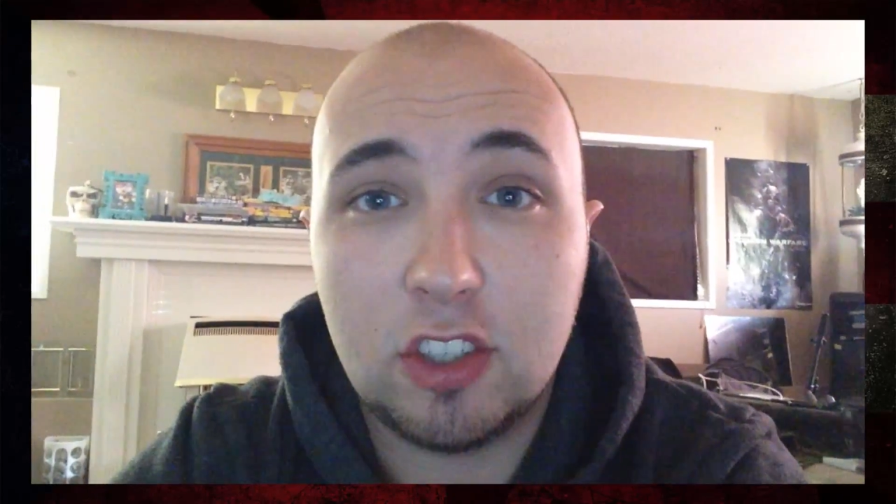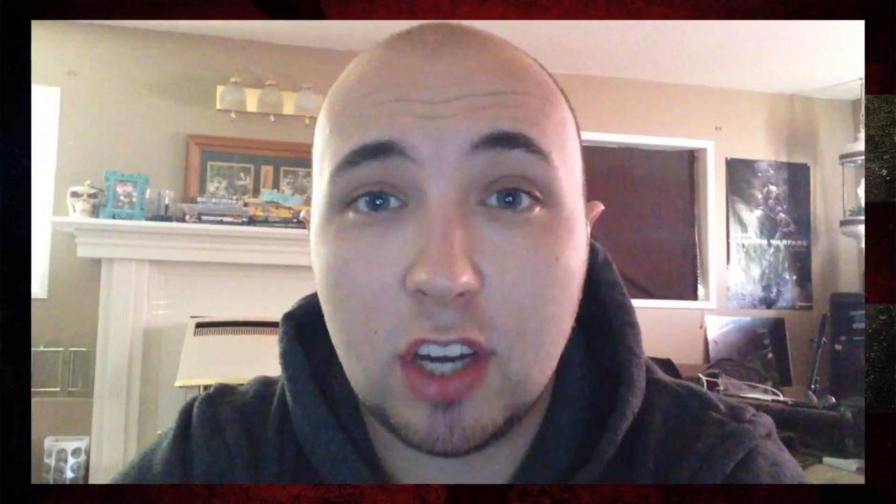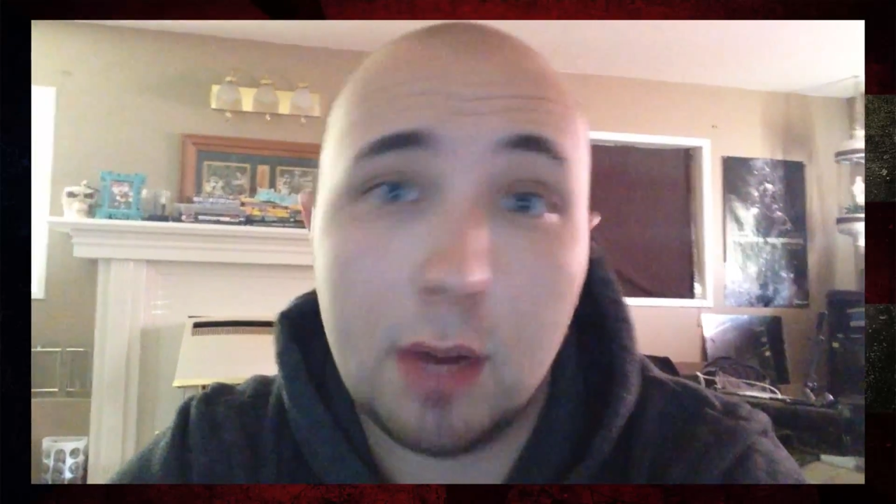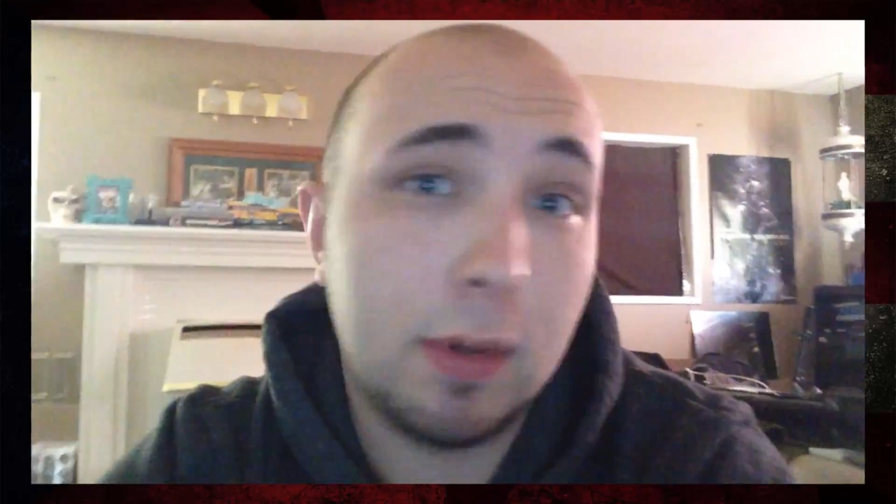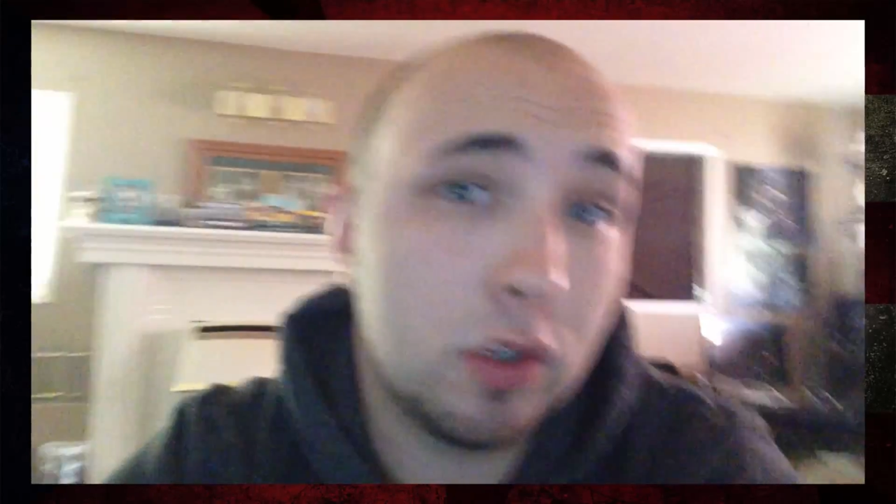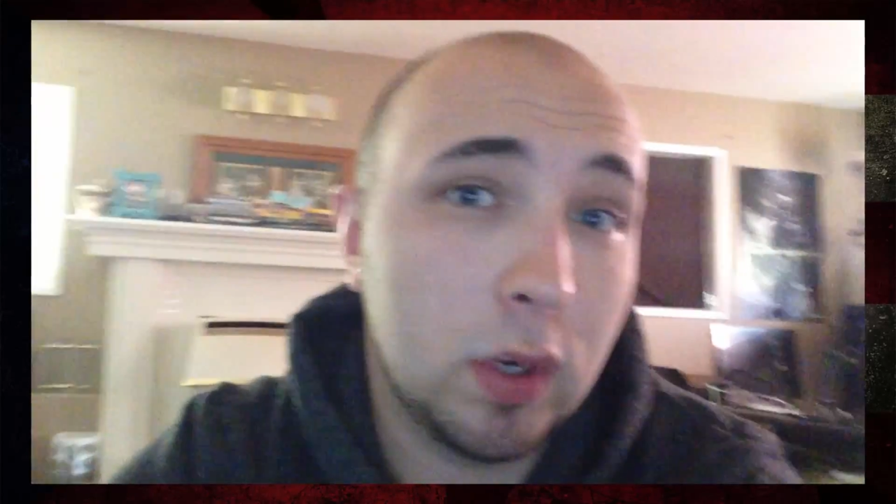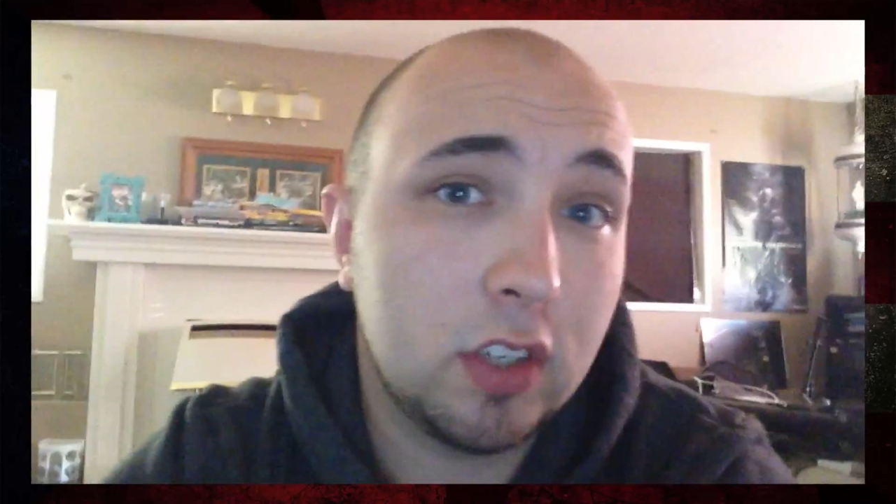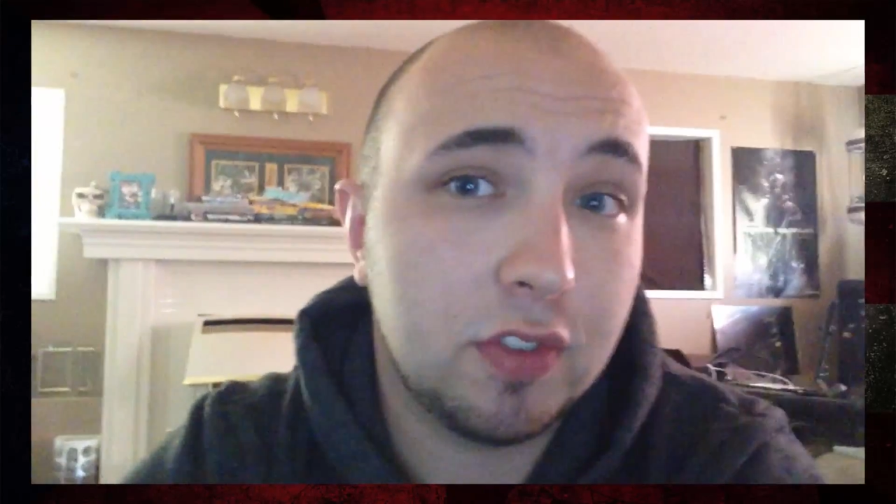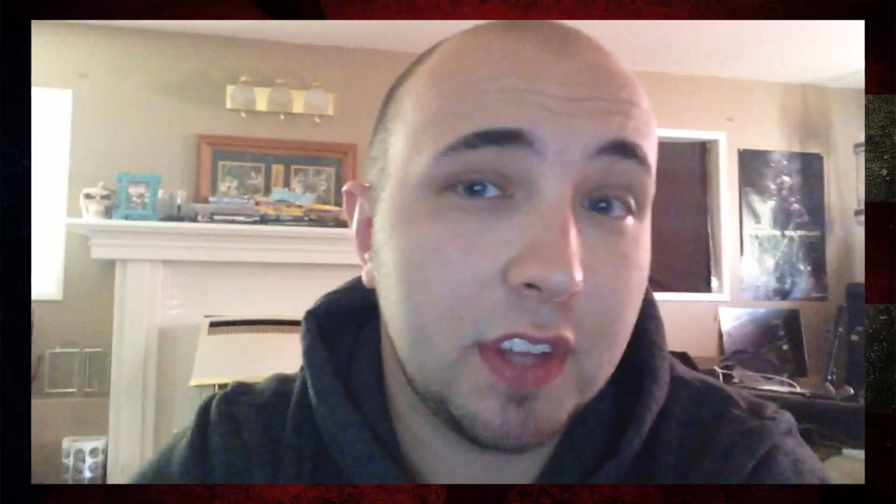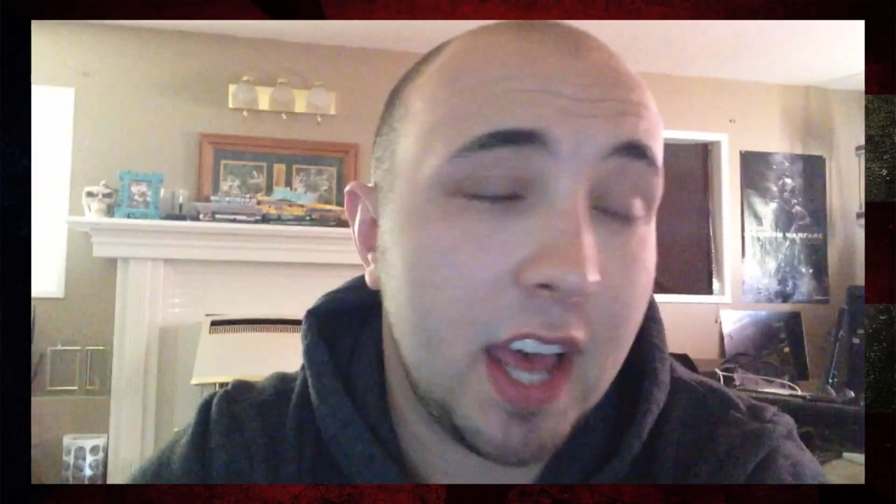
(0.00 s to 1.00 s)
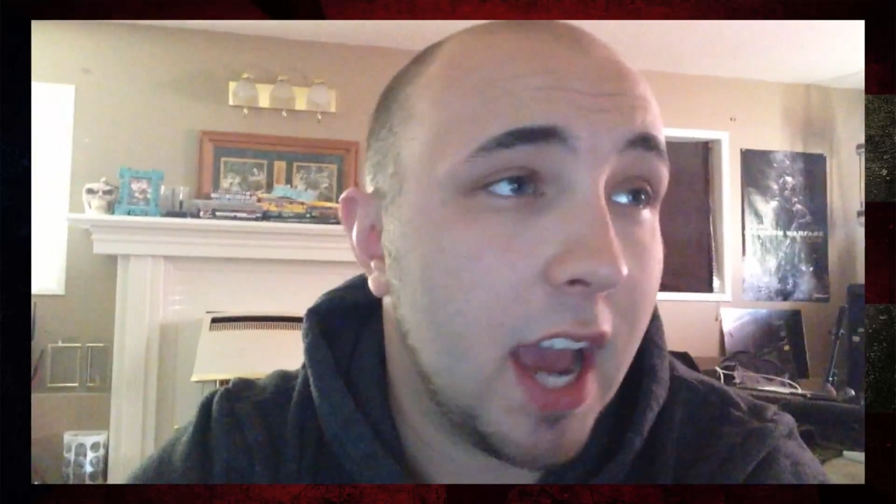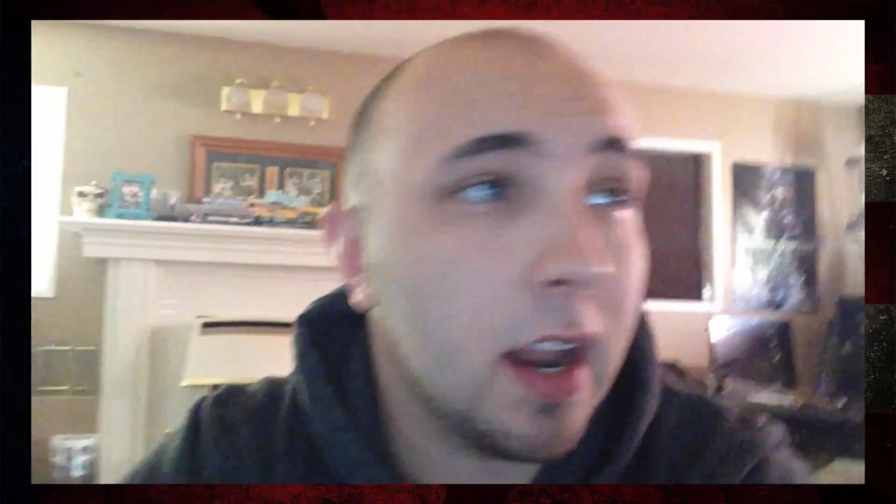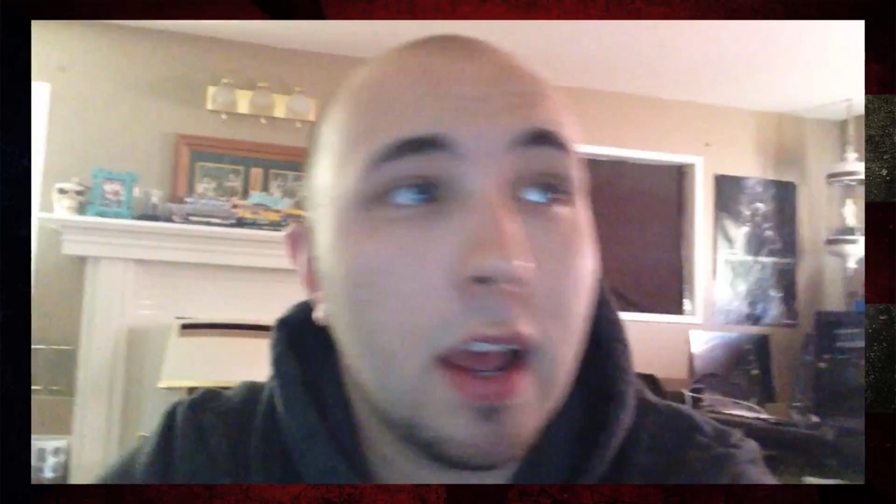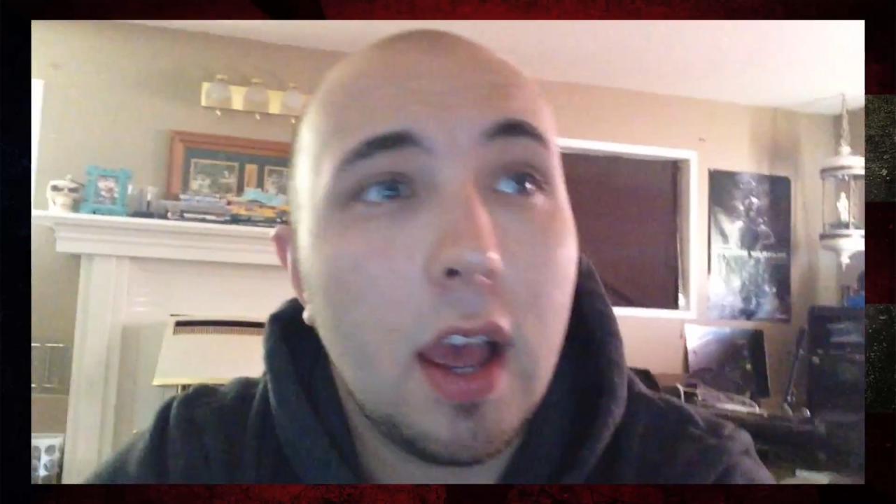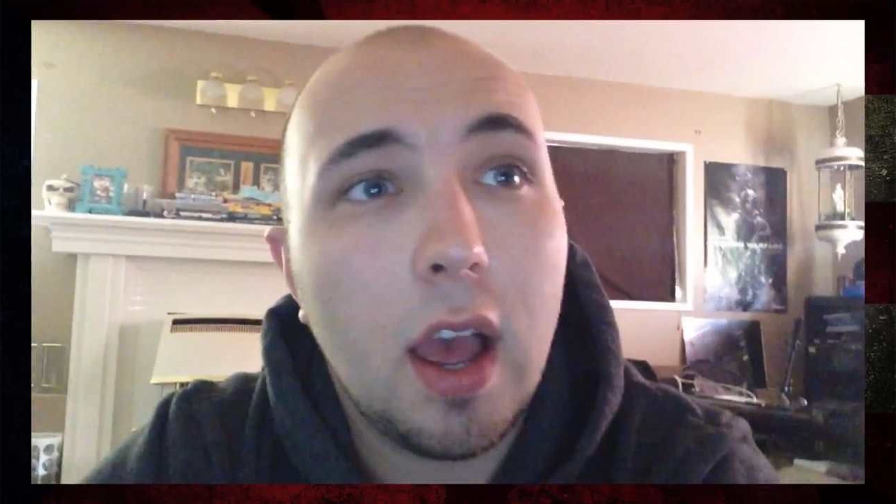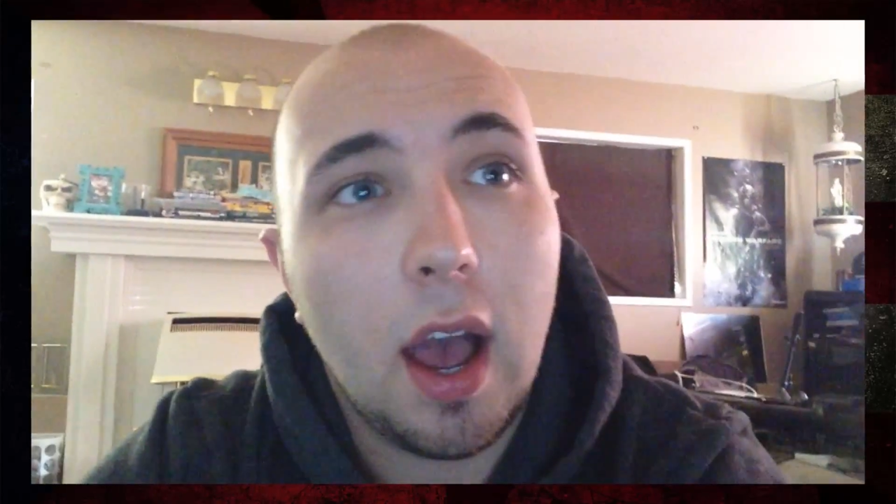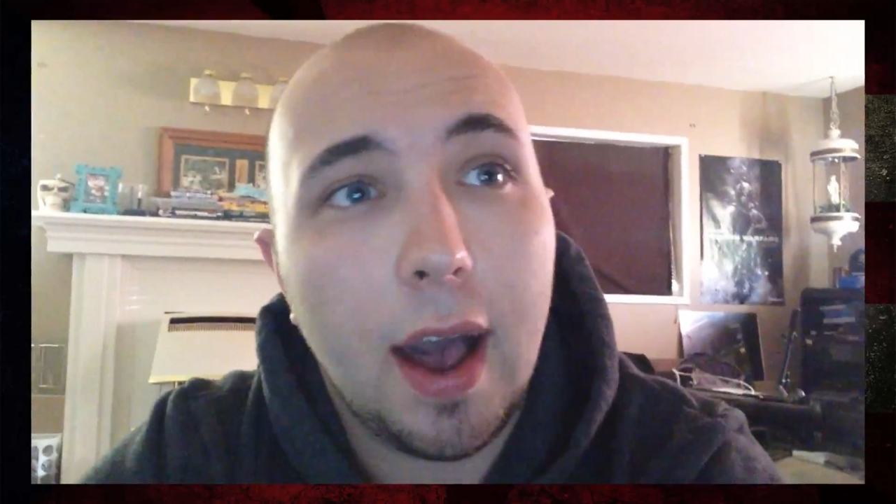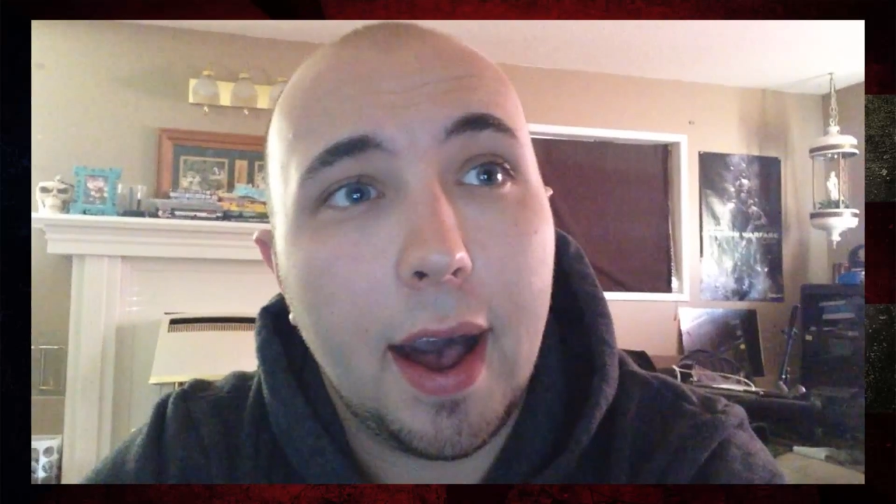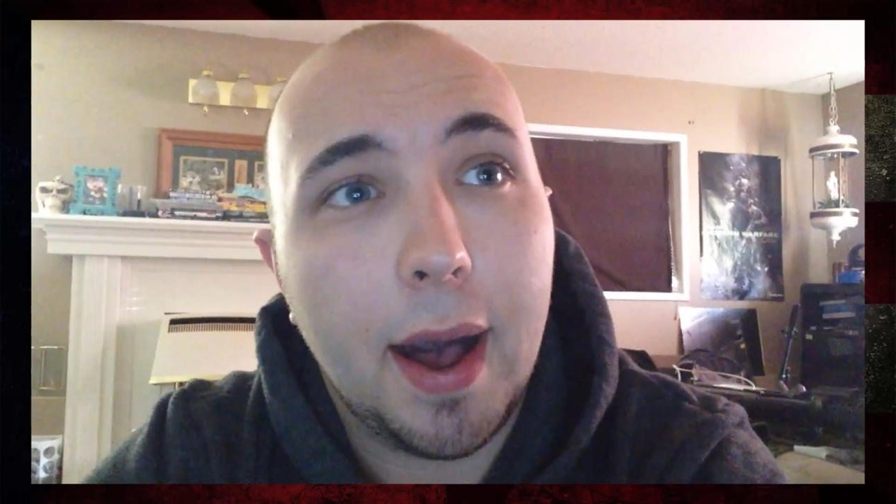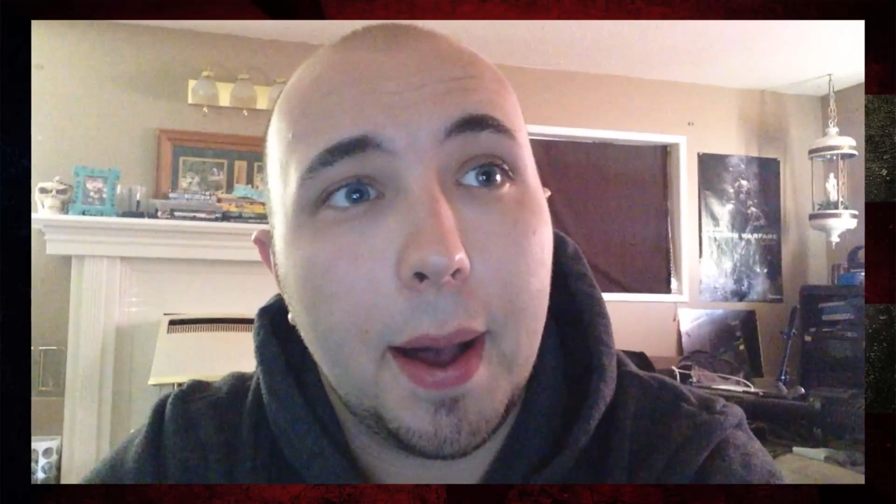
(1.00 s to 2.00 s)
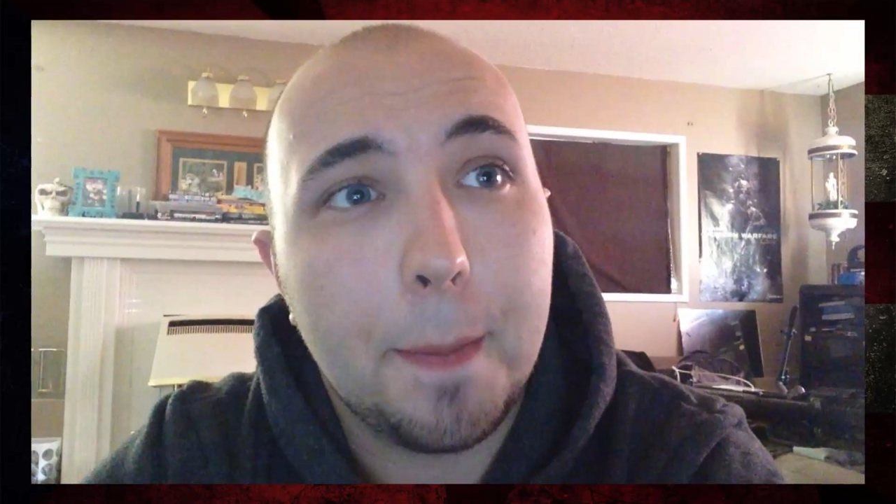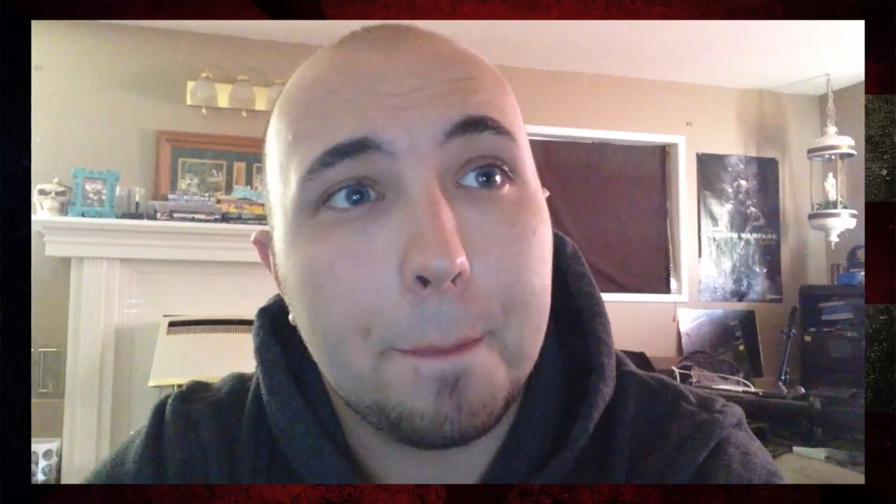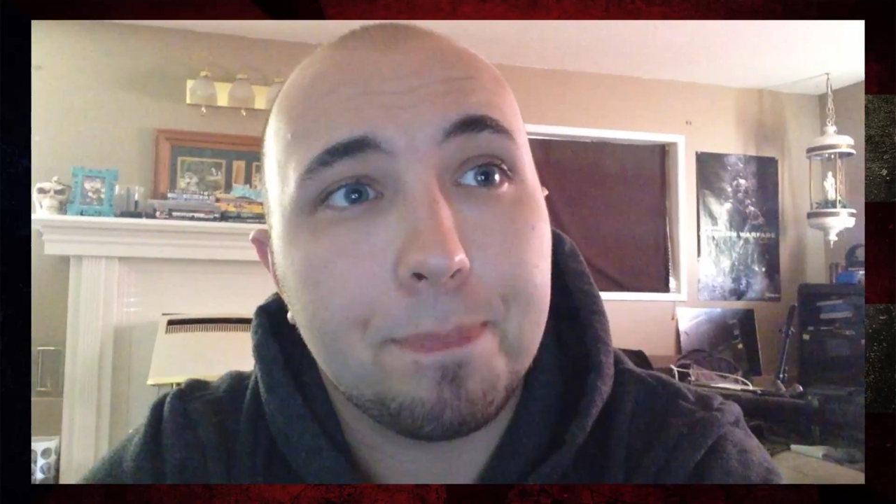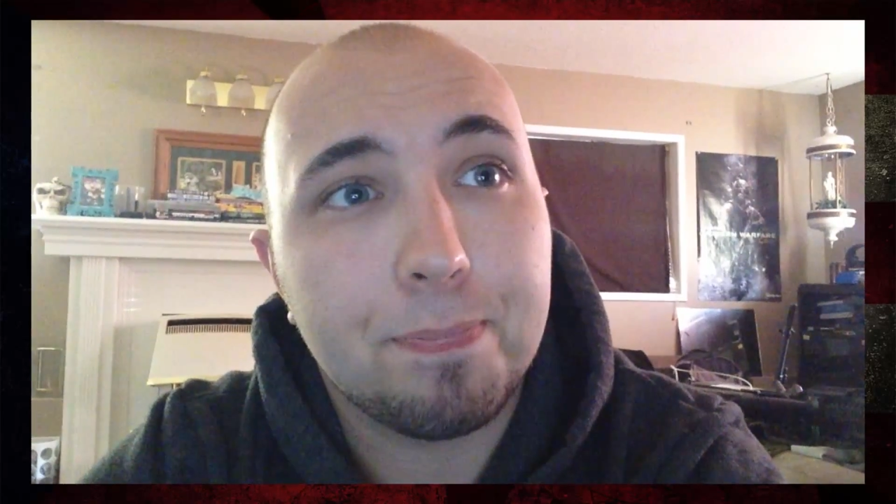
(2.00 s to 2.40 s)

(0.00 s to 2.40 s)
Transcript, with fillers: check out my Twitch for that. Um,